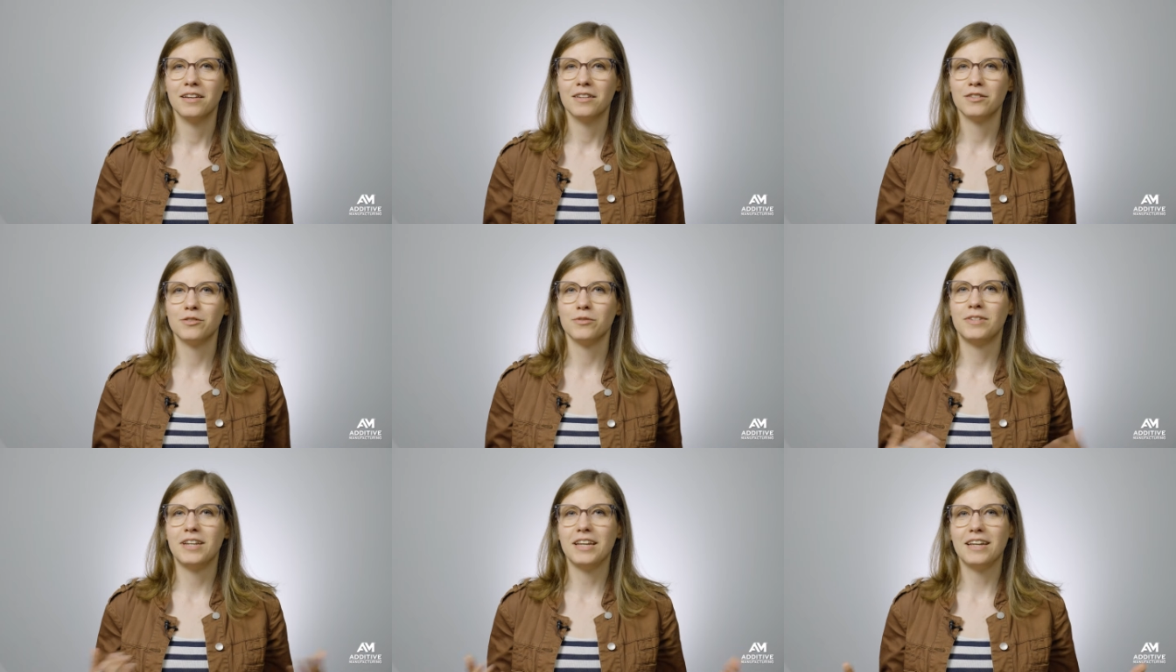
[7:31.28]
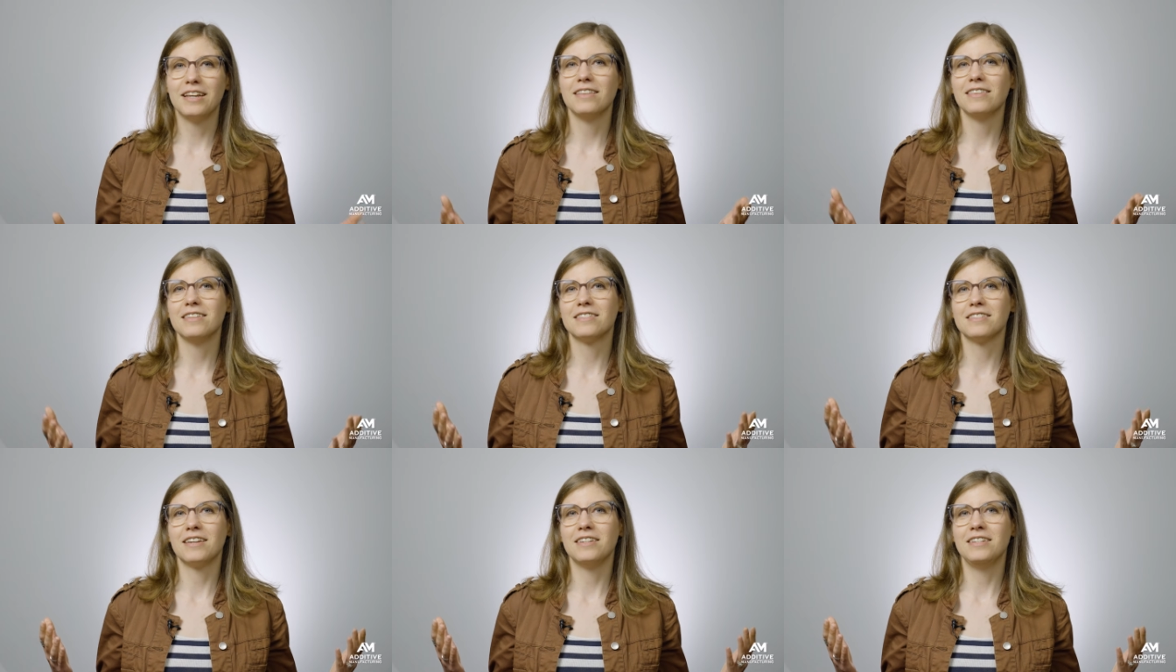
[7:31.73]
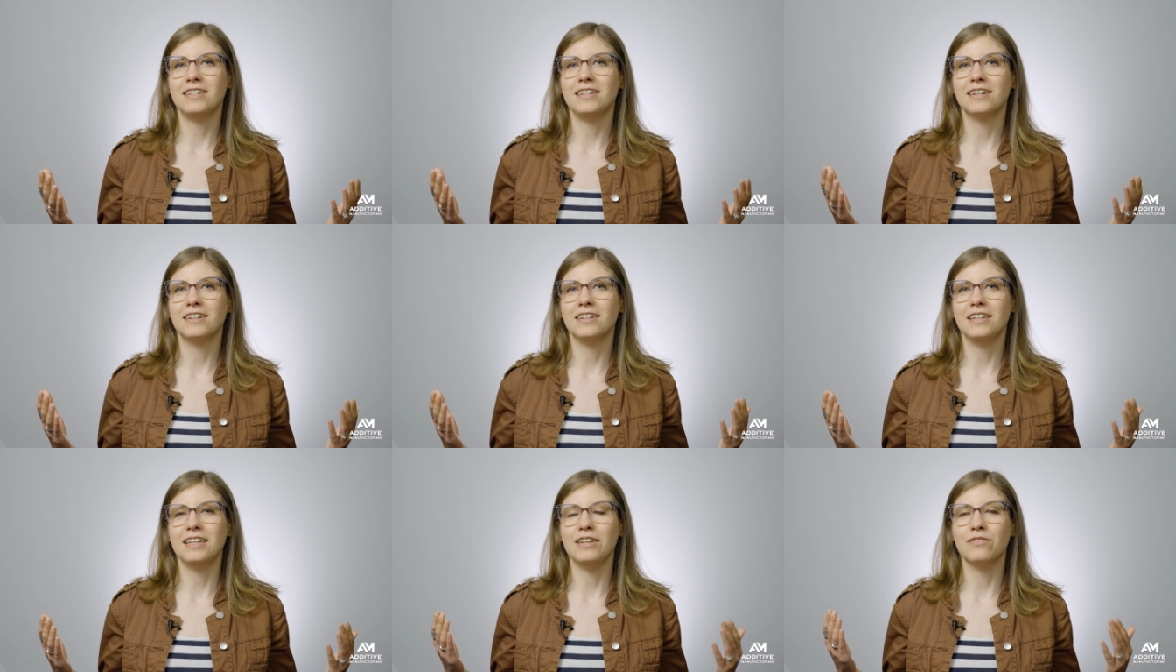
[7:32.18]
So taking this
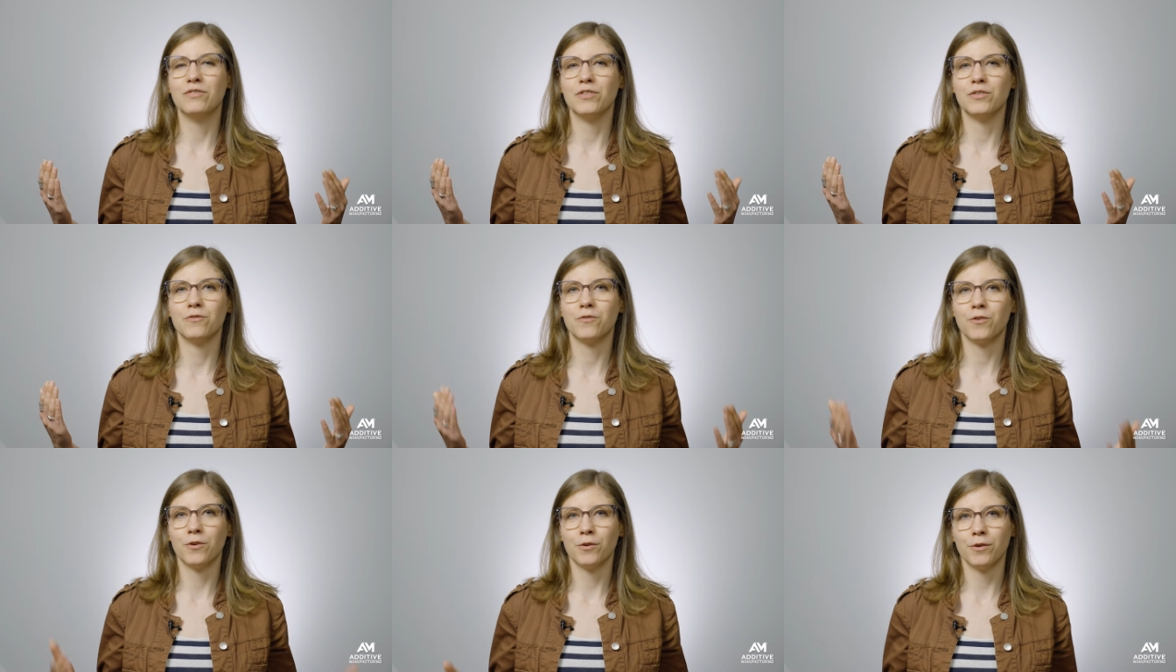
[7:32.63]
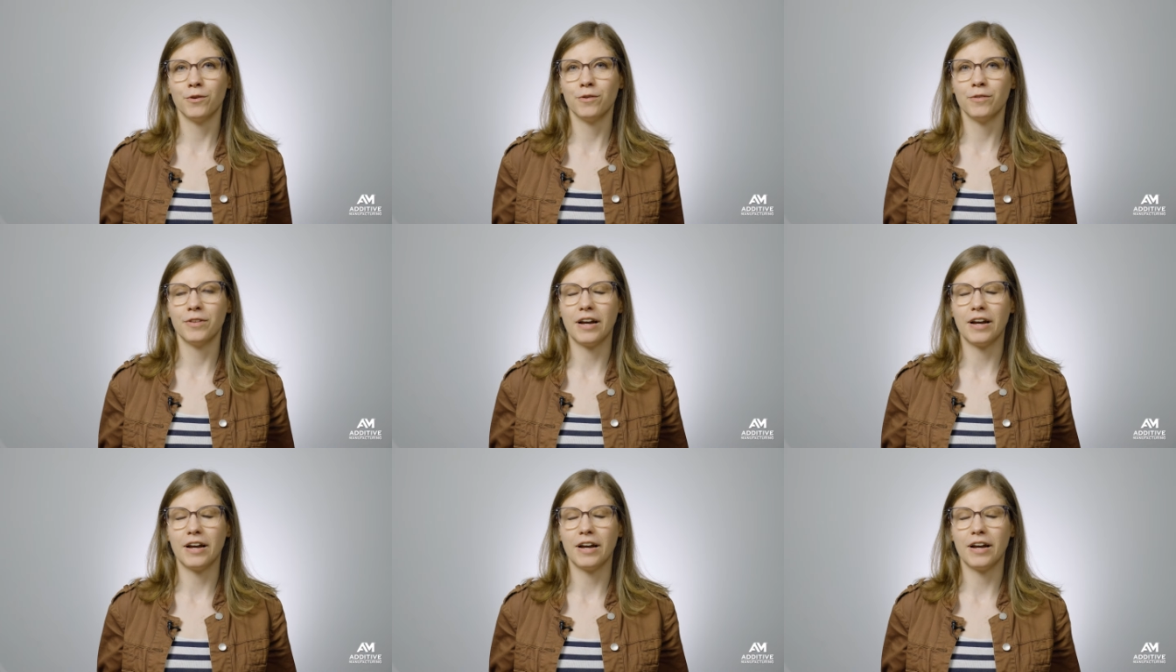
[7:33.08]
idea even further,